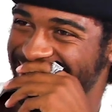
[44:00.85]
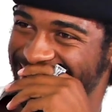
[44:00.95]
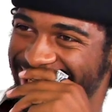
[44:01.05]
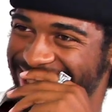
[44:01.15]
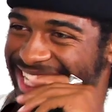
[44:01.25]

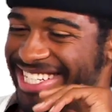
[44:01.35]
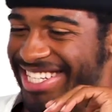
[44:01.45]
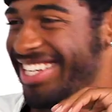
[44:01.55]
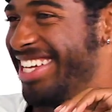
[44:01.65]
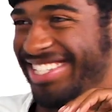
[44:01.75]
She's like,
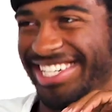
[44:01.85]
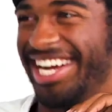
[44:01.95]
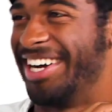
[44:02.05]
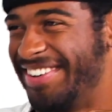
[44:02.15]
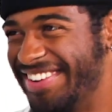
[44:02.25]
still no
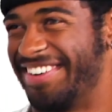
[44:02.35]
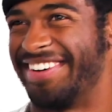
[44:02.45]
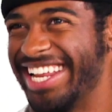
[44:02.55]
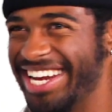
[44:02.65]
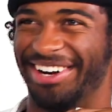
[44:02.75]
job? I'm
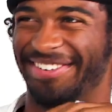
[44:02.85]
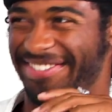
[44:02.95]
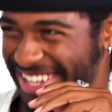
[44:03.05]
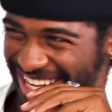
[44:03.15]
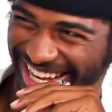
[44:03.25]
like,
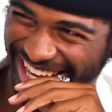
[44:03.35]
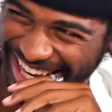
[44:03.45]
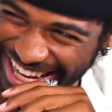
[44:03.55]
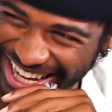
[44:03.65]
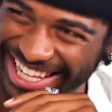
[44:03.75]
nope.
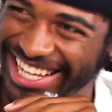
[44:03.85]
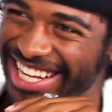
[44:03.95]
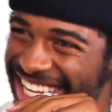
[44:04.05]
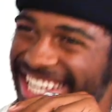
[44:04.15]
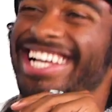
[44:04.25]

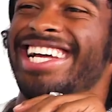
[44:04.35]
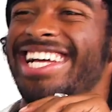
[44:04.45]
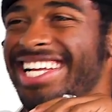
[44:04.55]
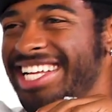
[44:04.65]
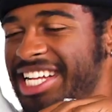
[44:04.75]

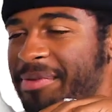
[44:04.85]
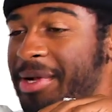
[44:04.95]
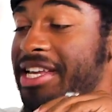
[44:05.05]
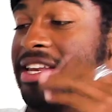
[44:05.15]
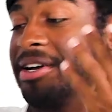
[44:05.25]
I'm
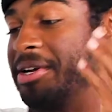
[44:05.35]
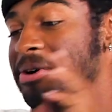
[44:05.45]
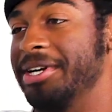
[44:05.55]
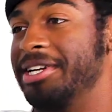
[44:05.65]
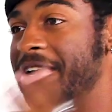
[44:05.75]
like,
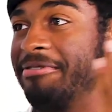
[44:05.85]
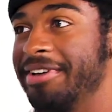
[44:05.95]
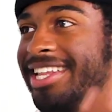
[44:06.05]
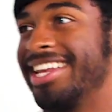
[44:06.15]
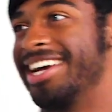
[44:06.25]

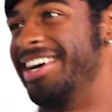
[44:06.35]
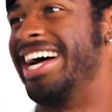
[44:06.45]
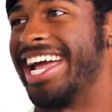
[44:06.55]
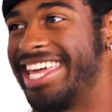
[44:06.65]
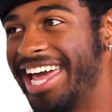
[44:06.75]
COVID,
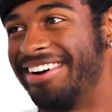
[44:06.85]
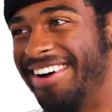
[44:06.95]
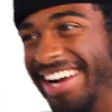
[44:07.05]
I can't